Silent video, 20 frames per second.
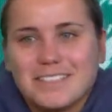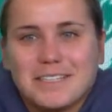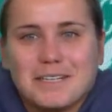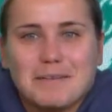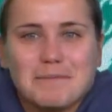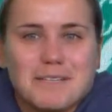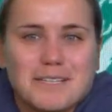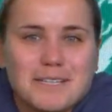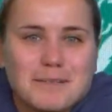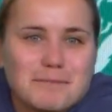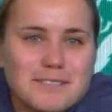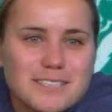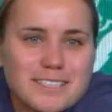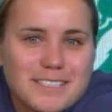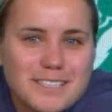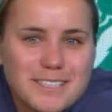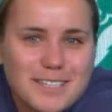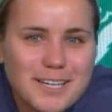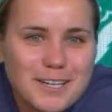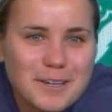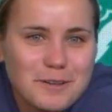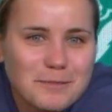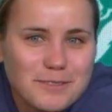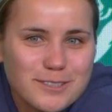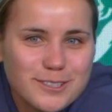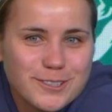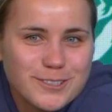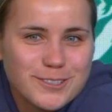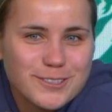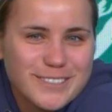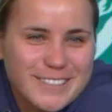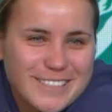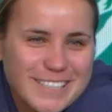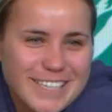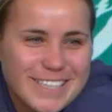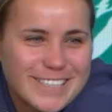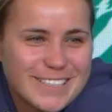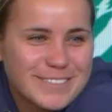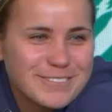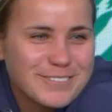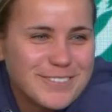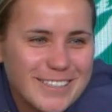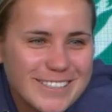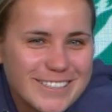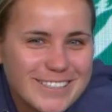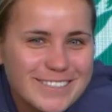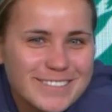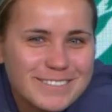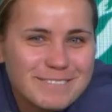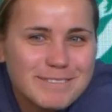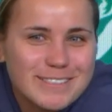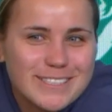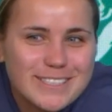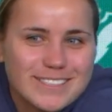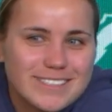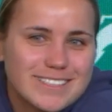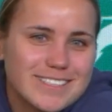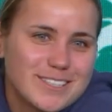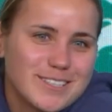I mean, I'm just like, I don't want to lose 6-1 because,